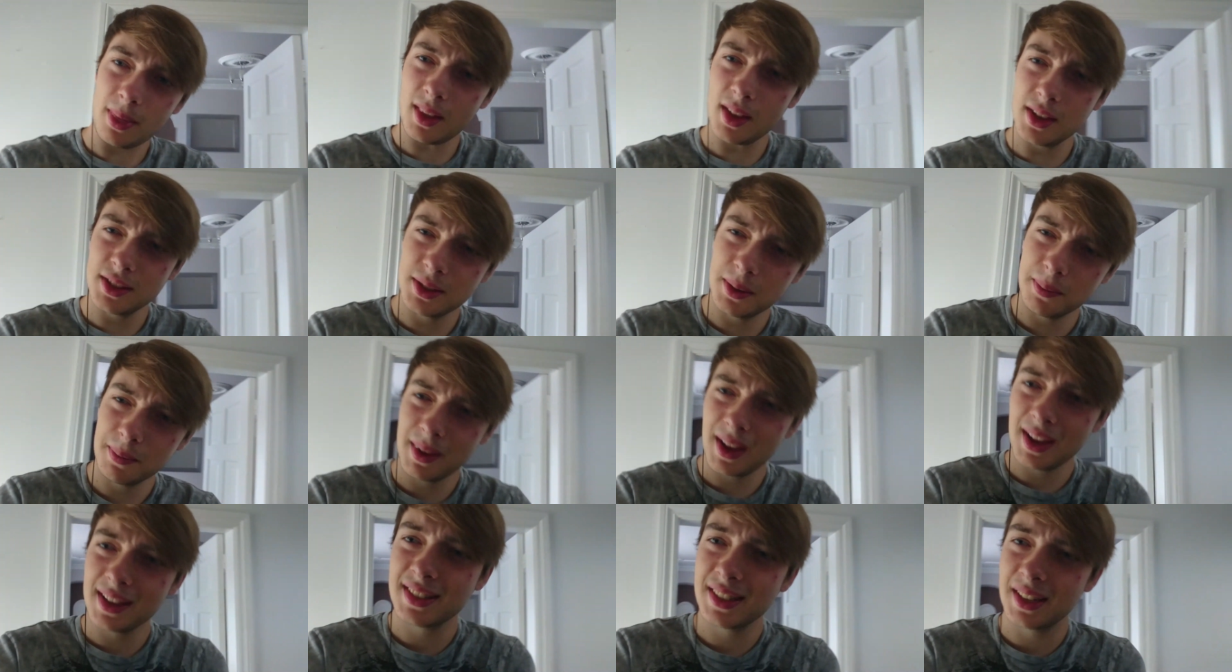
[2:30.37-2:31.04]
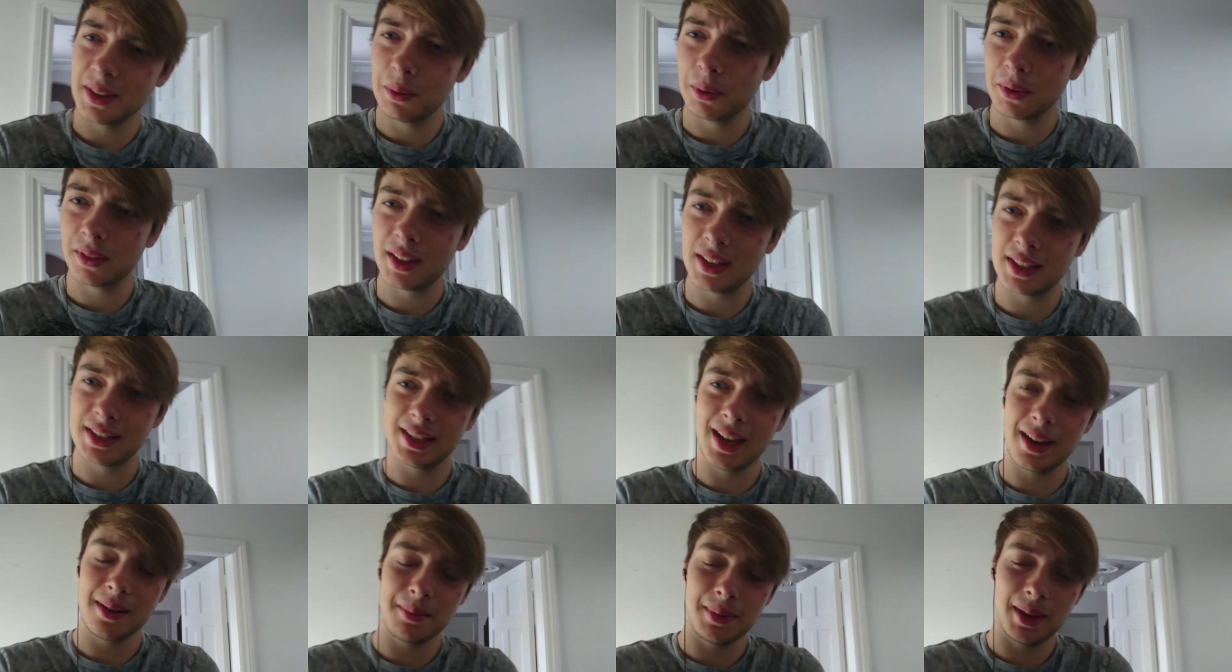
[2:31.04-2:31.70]
So I'm guessing what they
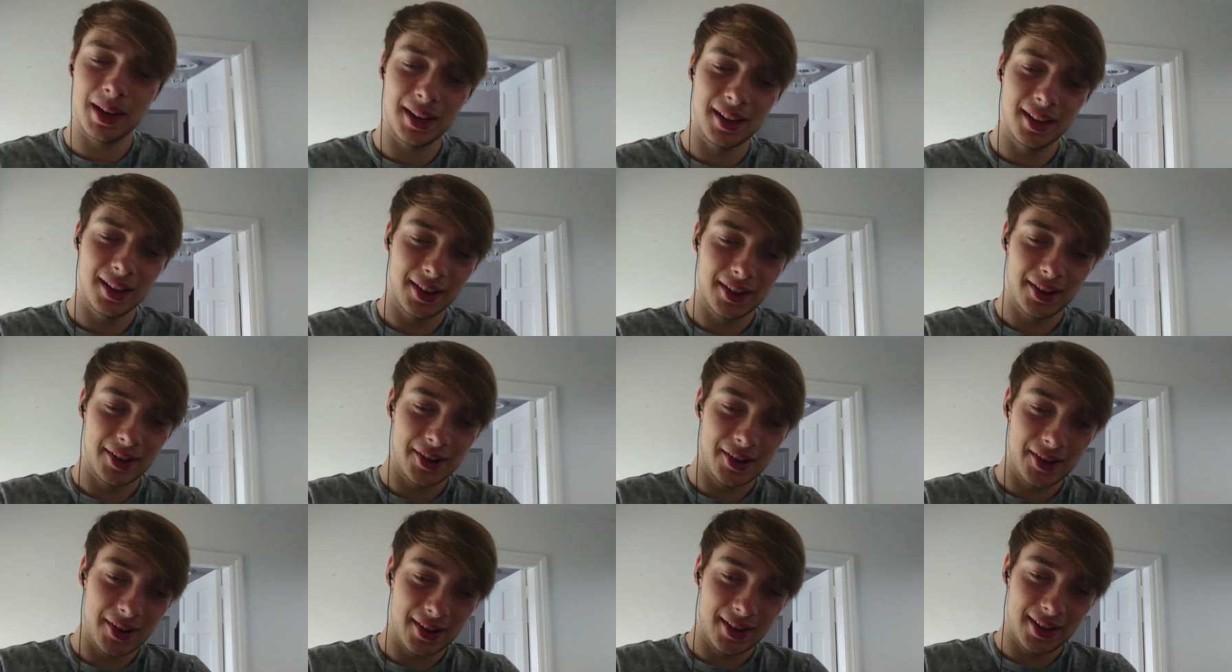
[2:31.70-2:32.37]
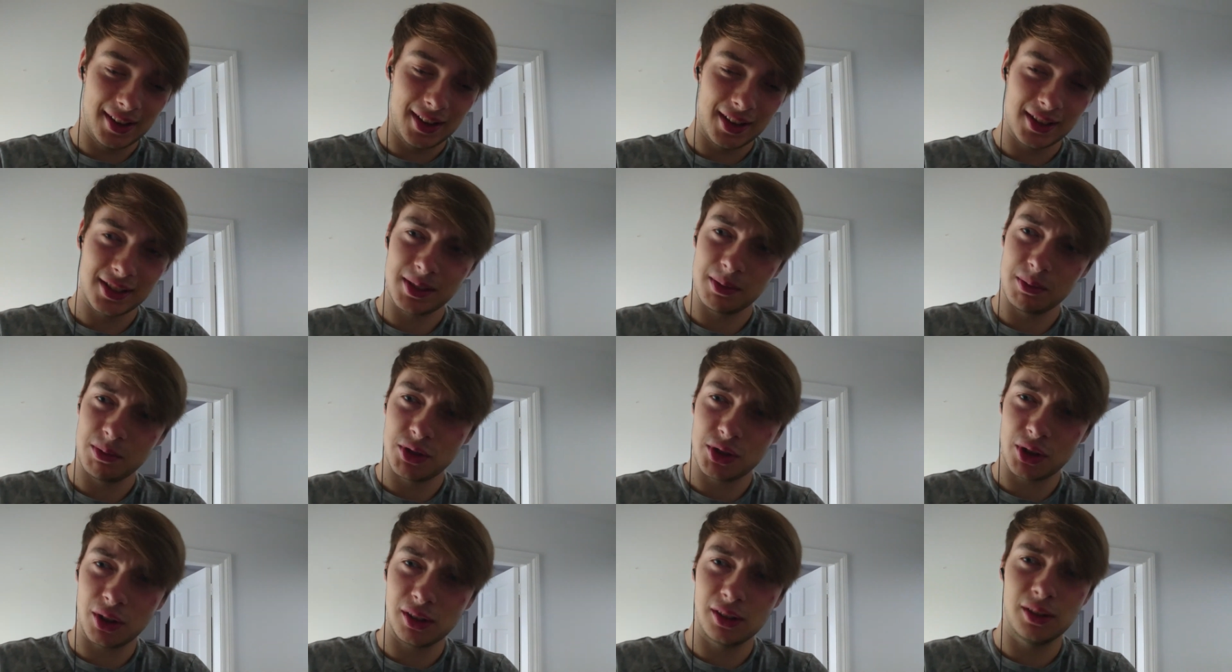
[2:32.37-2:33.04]
sent me is some
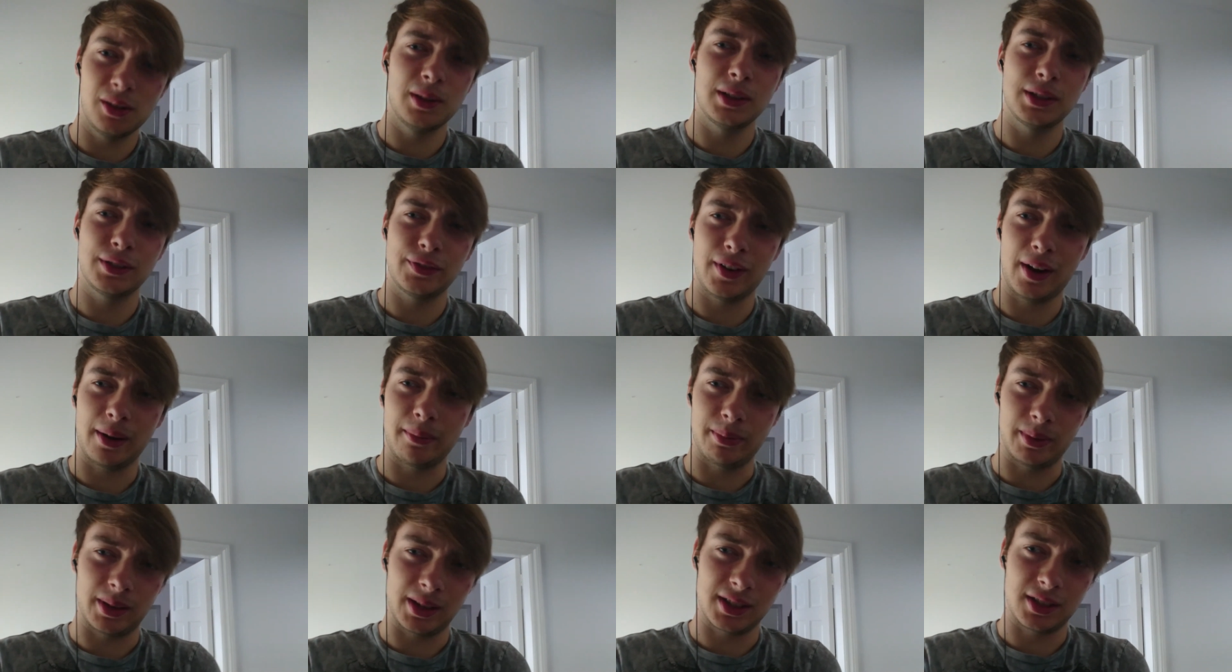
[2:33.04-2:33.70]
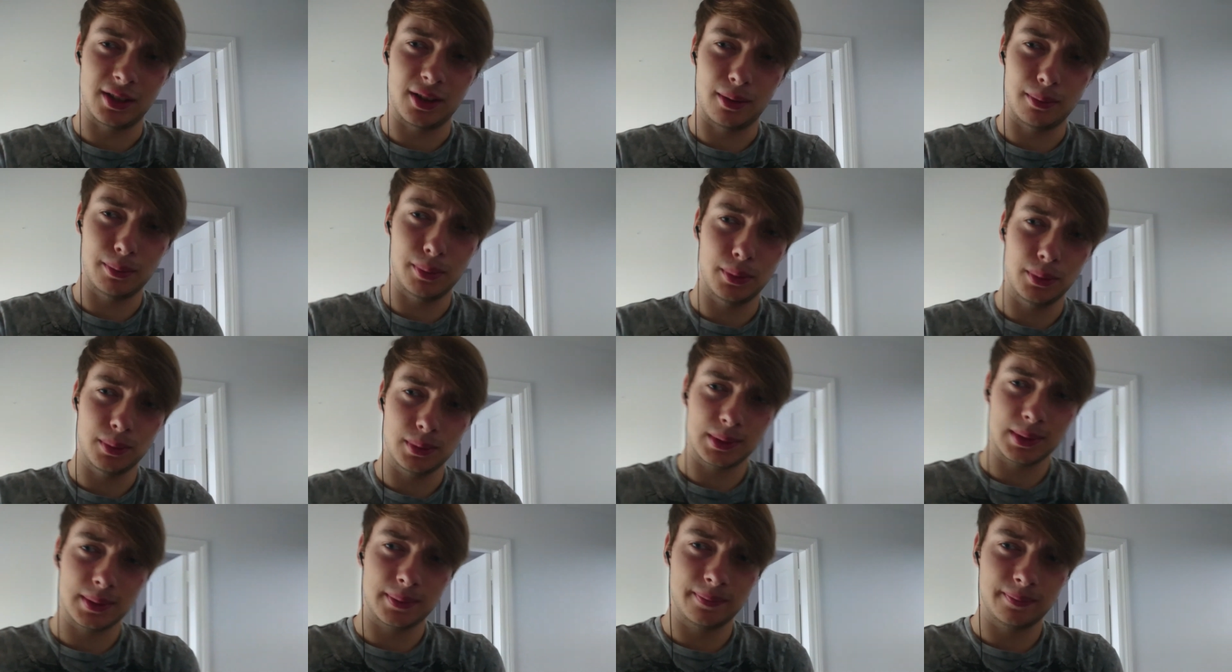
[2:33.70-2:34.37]
John Lewis fabric
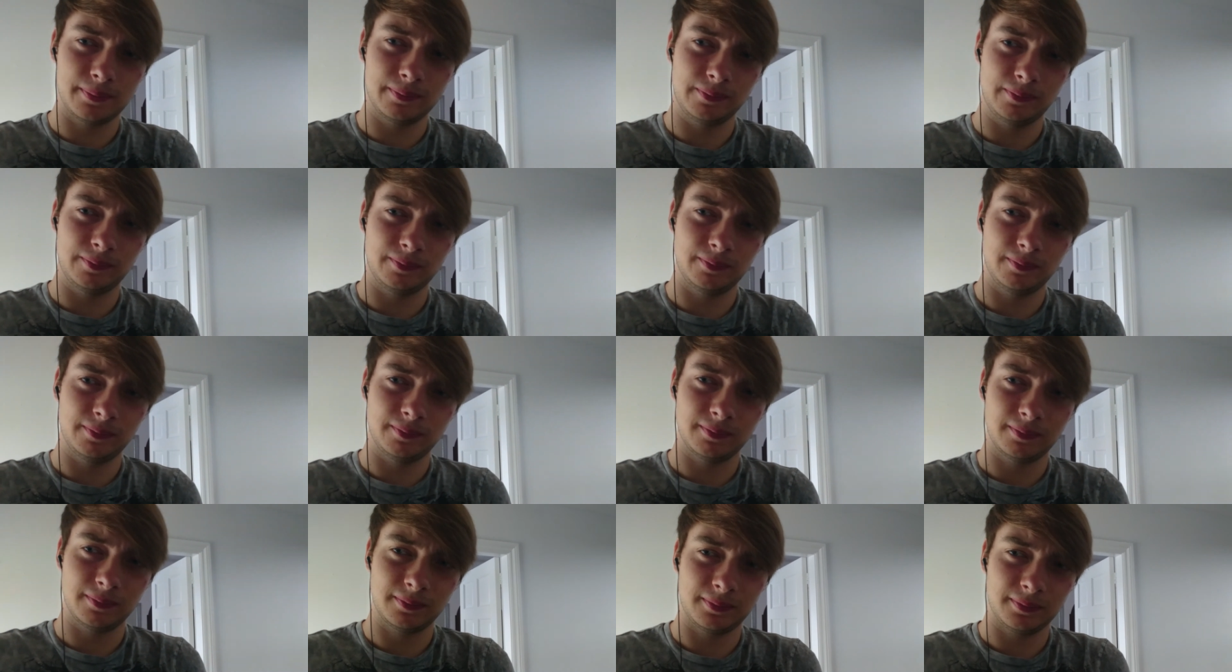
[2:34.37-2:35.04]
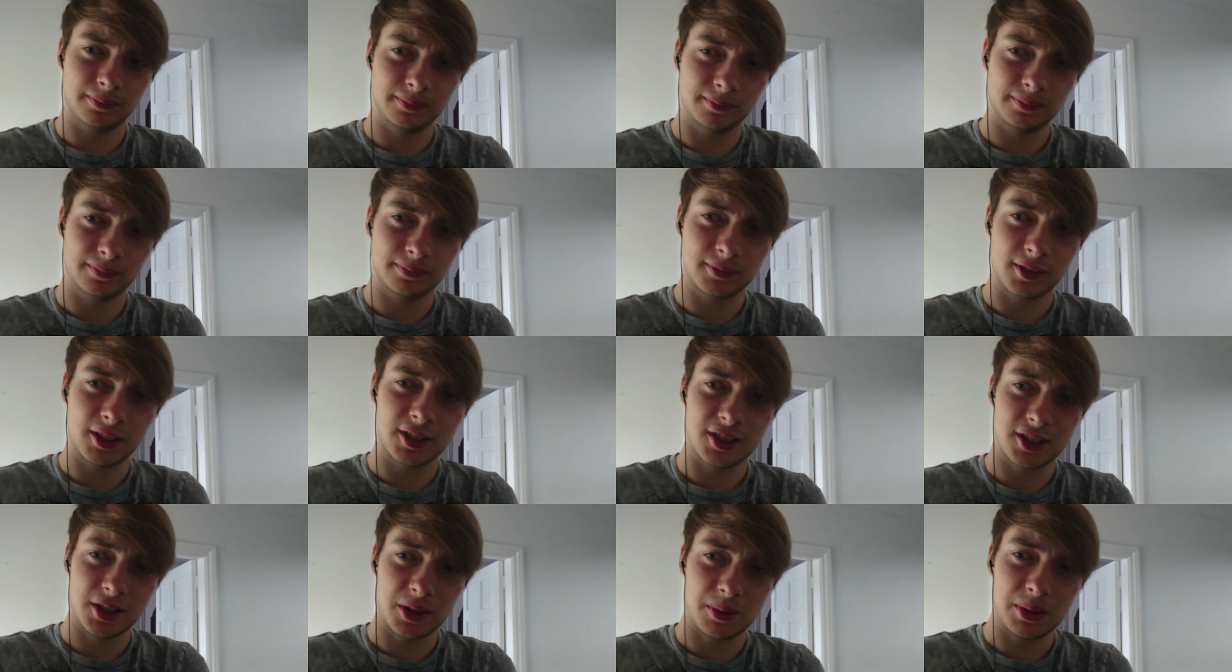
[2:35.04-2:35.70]
samples.
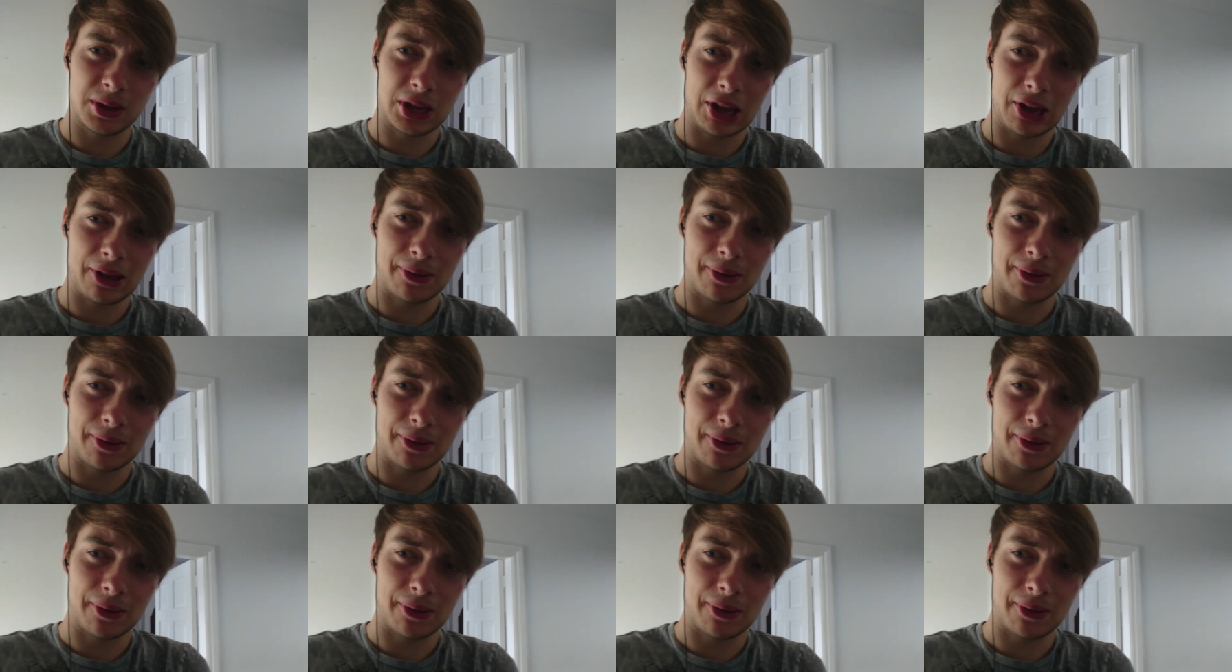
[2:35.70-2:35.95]
So yeah.